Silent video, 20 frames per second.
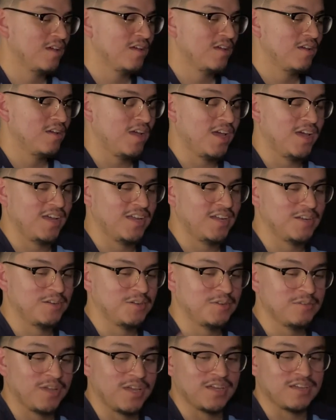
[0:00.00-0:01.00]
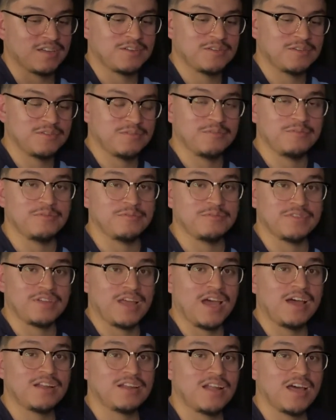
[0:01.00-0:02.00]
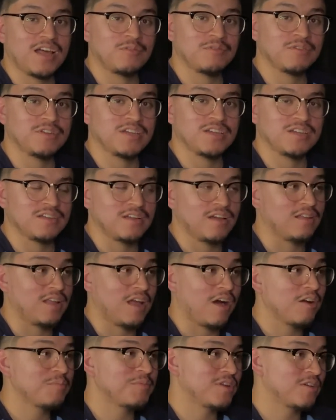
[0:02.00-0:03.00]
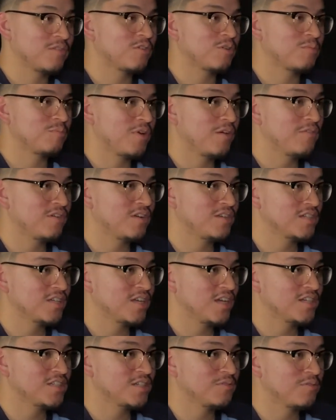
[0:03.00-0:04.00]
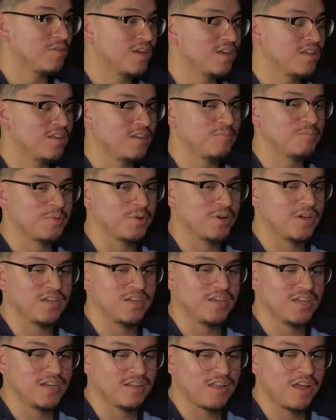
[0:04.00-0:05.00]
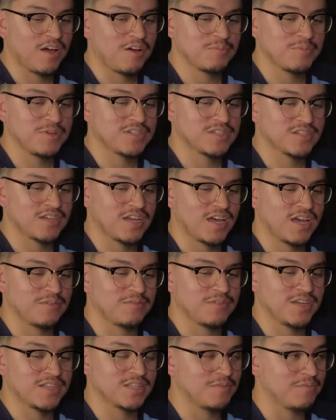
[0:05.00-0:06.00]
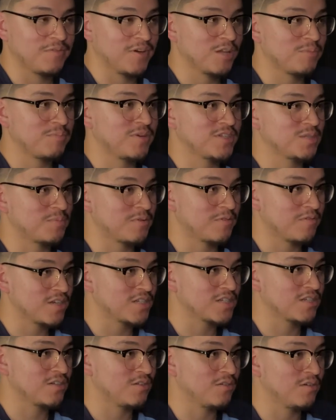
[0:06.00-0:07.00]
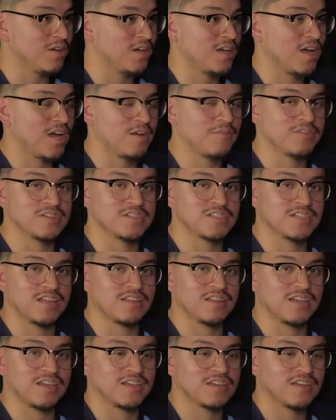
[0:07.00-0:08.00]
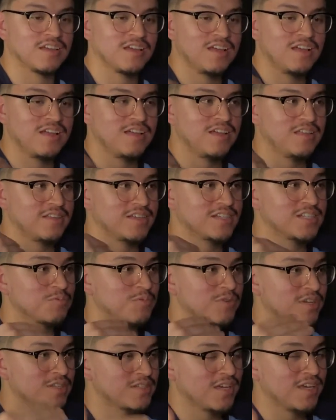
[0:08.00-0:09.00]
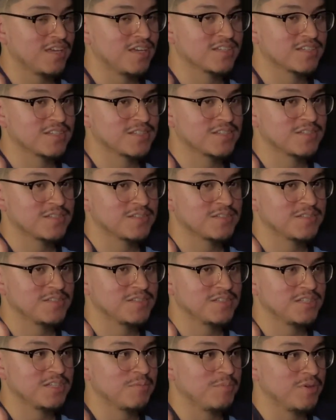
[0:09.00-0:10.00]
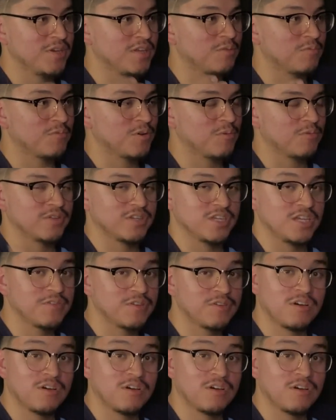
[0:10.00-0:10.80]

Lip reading: And like that not only allowed me to go to private education, right? But it allowed me to kind of like develop as a professional and kind of understand like, this is what it takes to be in the real world. Even though I